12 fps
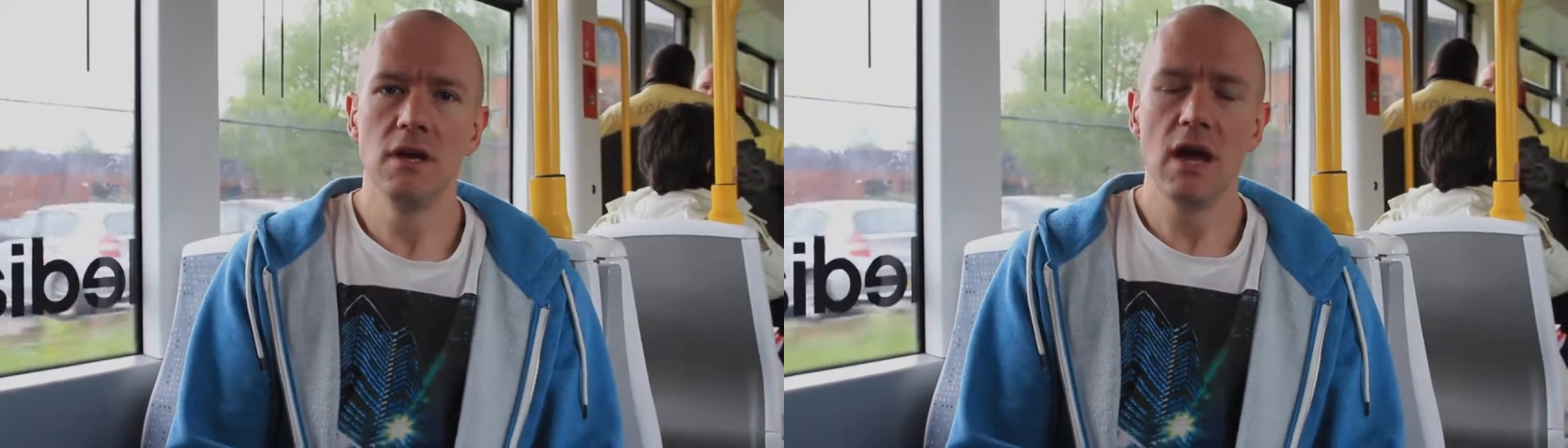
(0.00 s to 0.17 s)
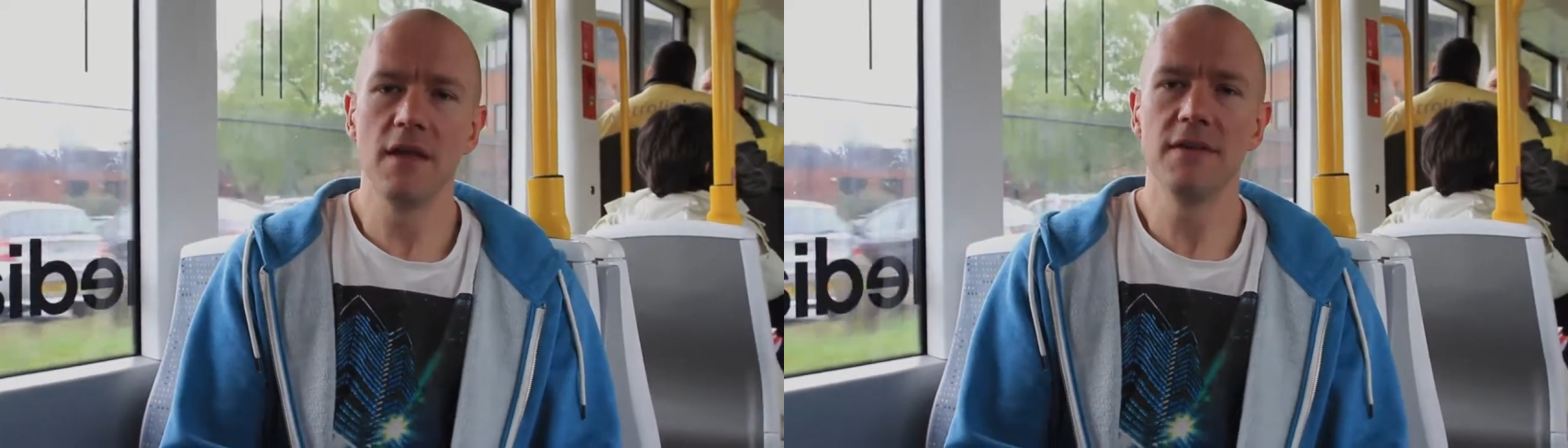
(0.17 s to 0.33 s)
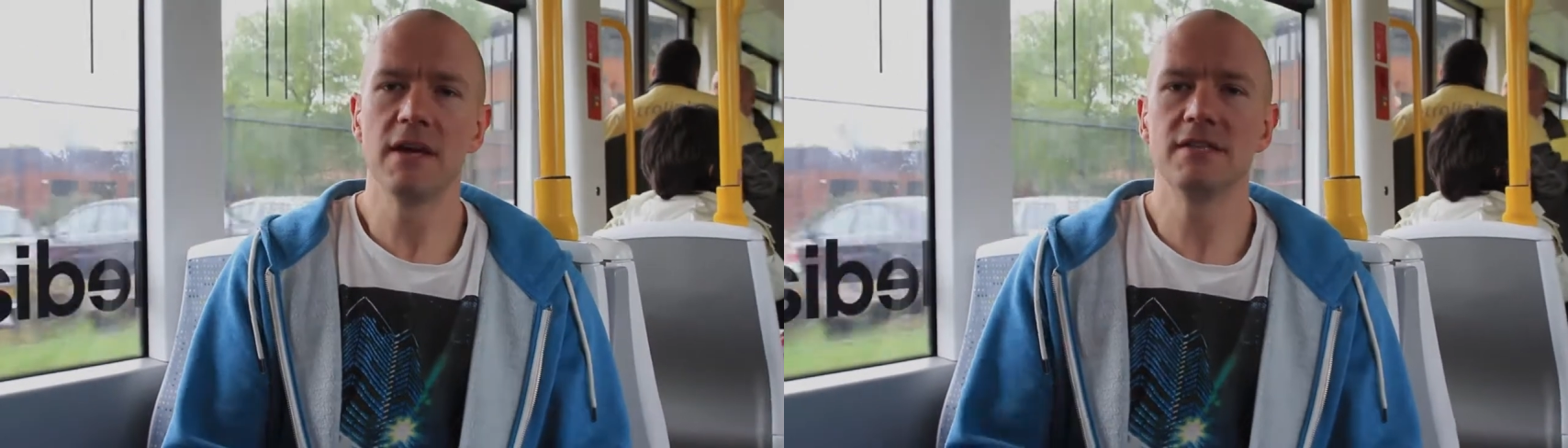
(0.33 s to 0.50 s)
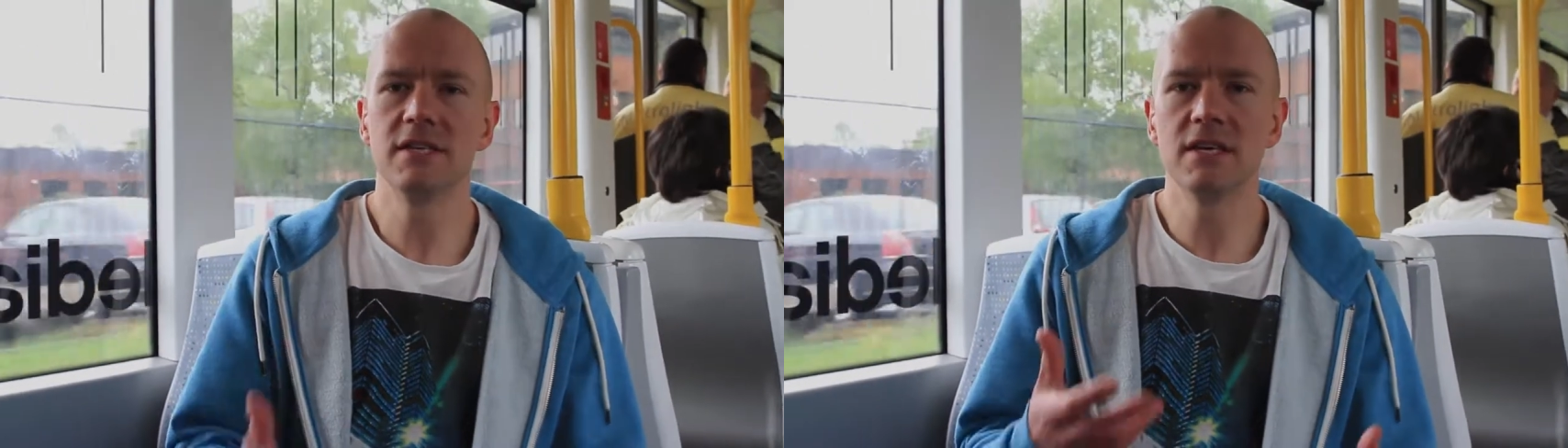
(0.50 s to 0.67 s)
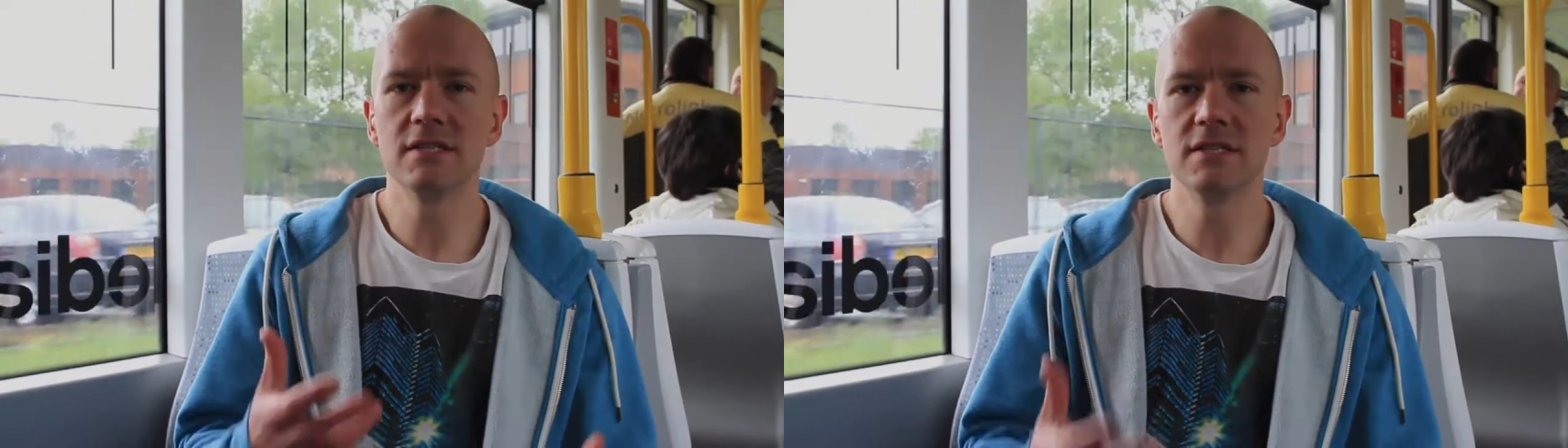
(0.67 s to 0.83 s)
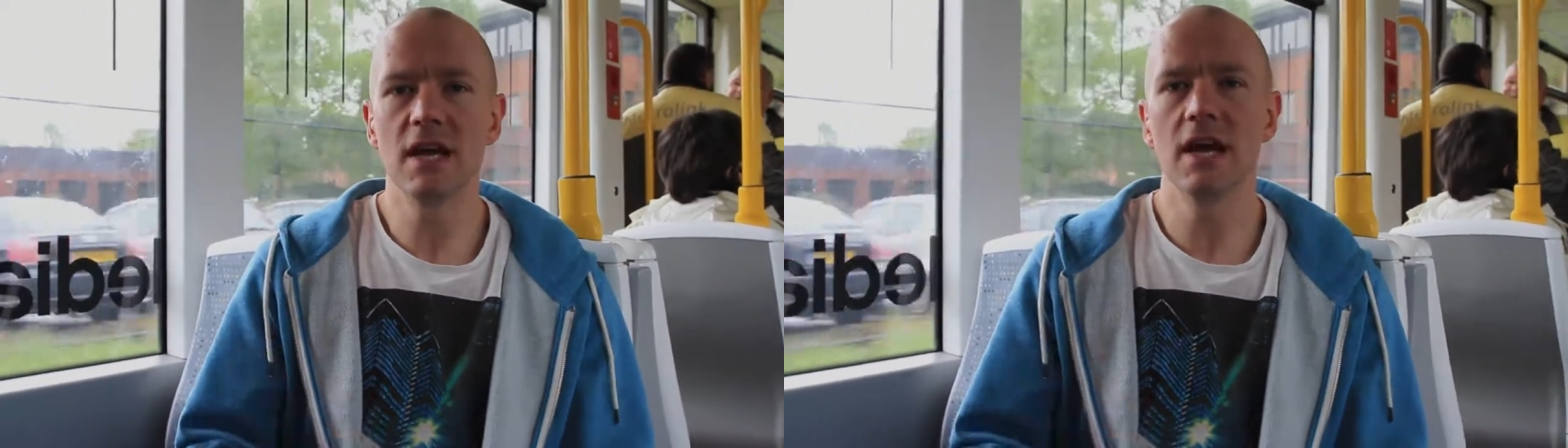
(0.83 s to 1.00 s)
And that's
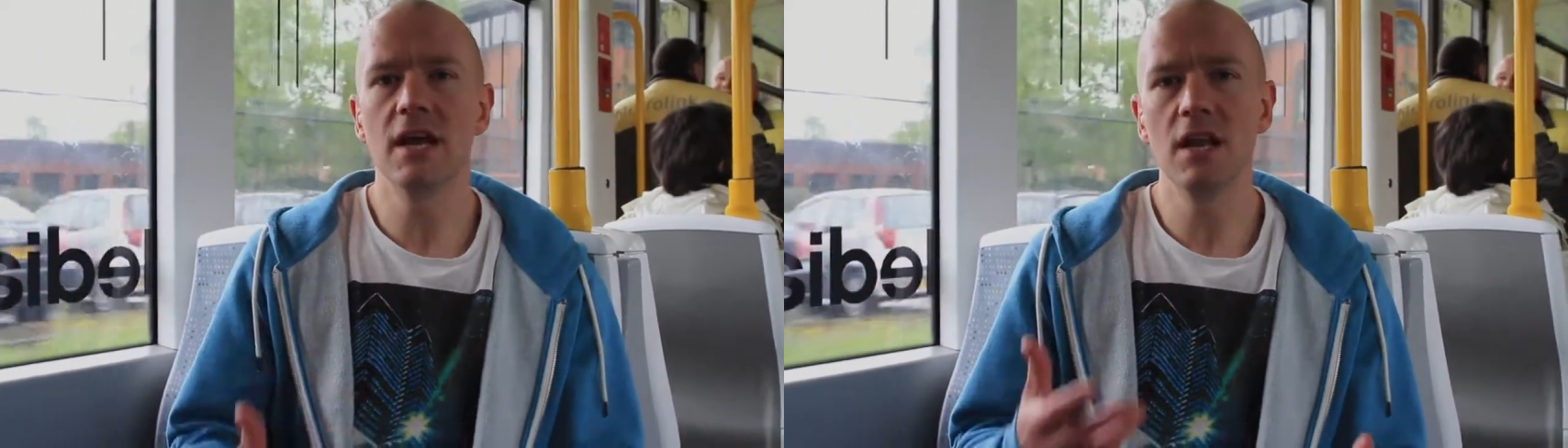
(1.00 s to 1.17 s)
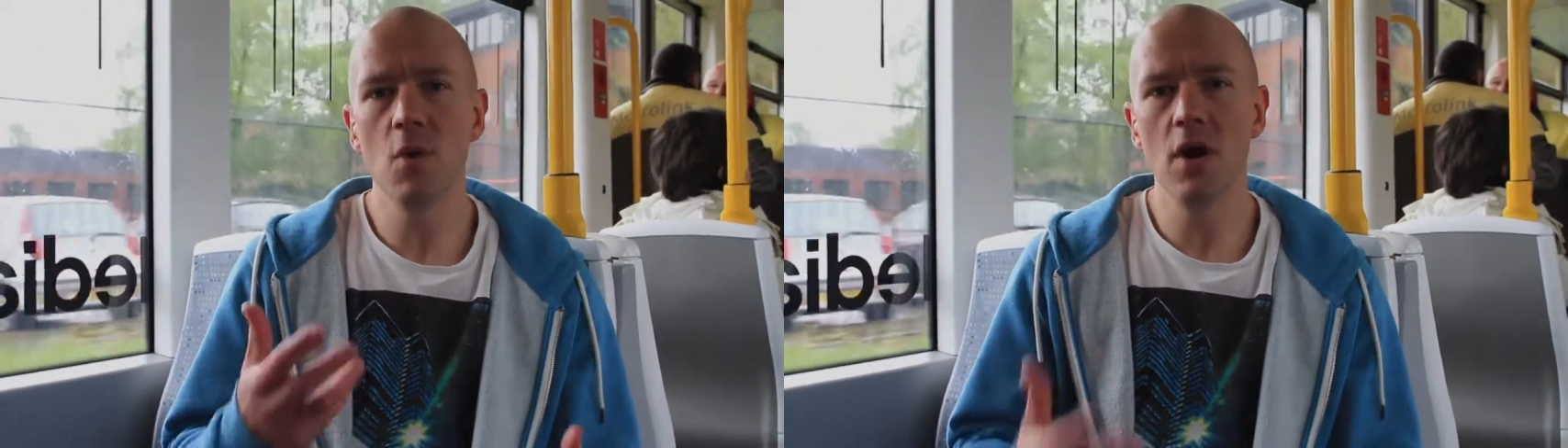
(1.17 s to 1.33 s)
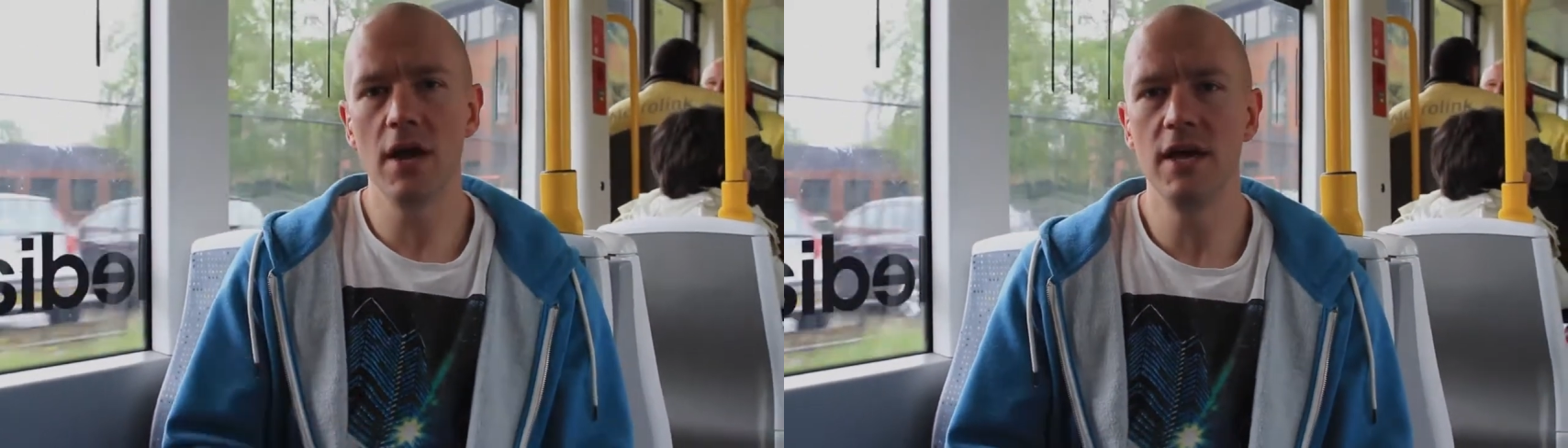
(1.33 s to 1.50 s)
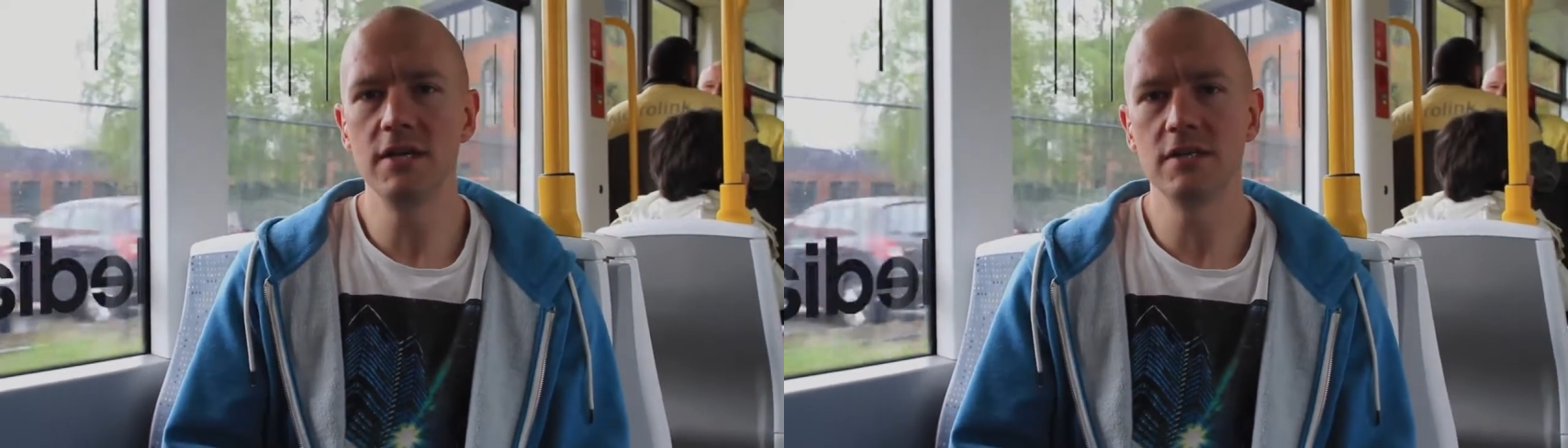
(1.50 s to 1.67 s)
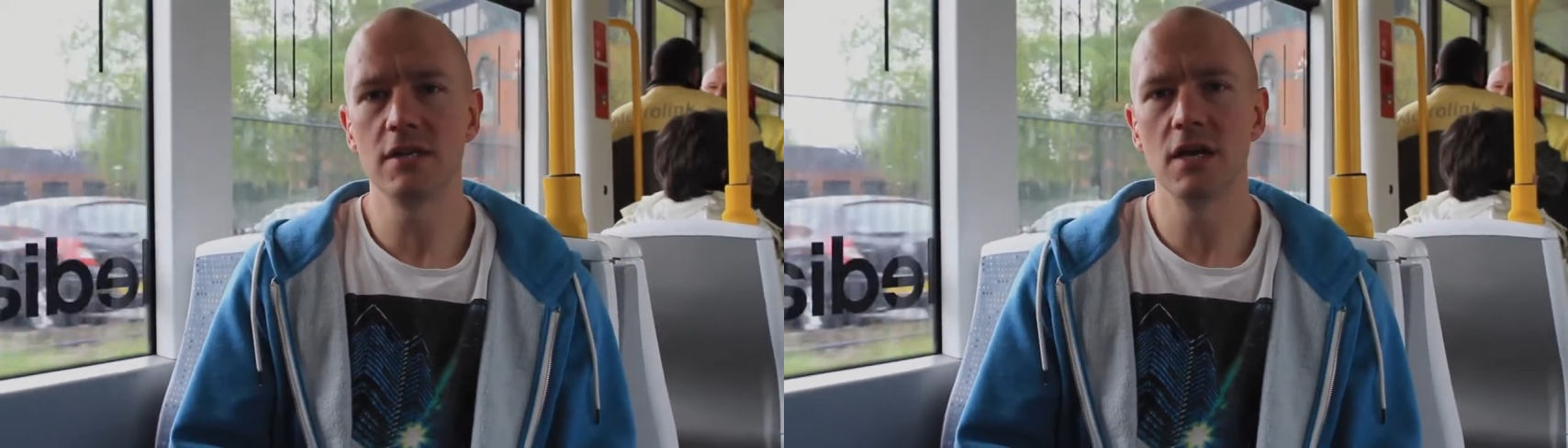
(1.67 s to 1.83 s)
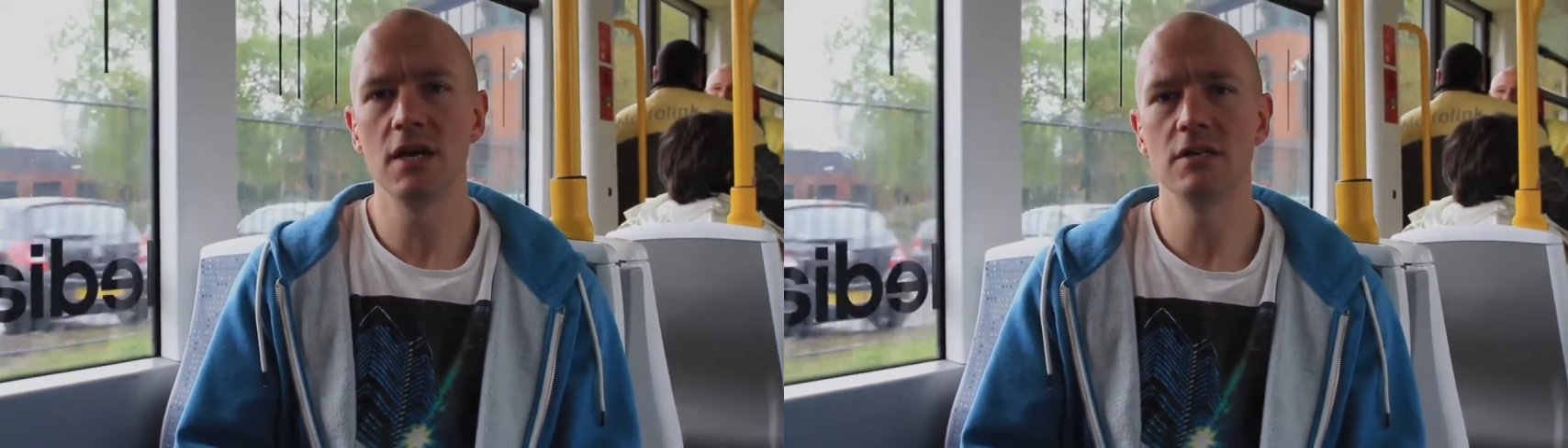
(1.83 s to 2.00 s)
exactly why He
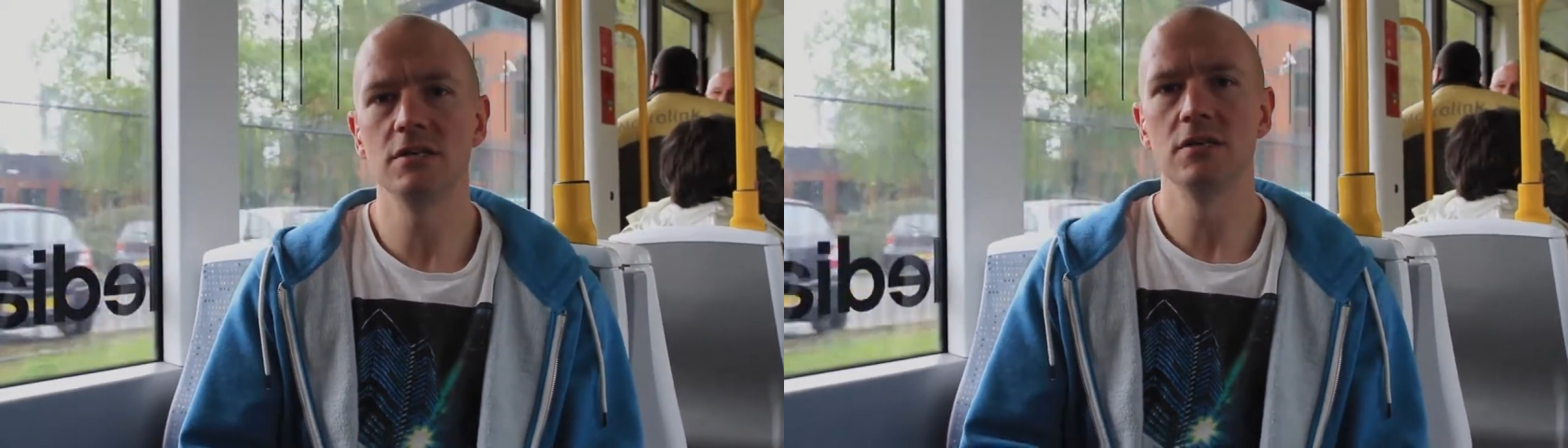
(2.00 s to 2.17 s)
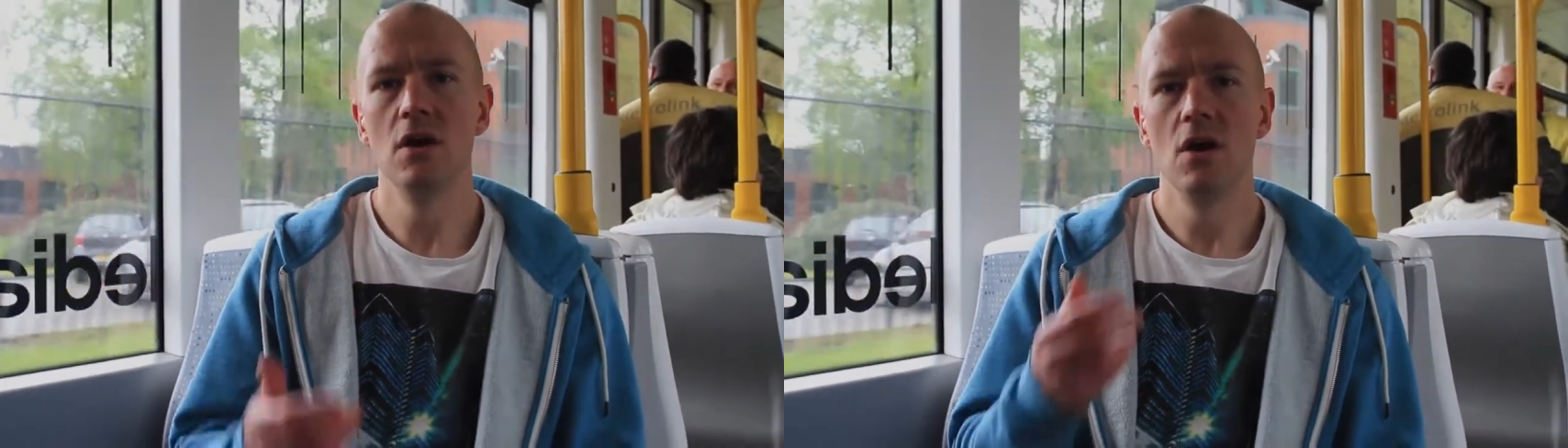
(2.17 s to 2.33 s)
says,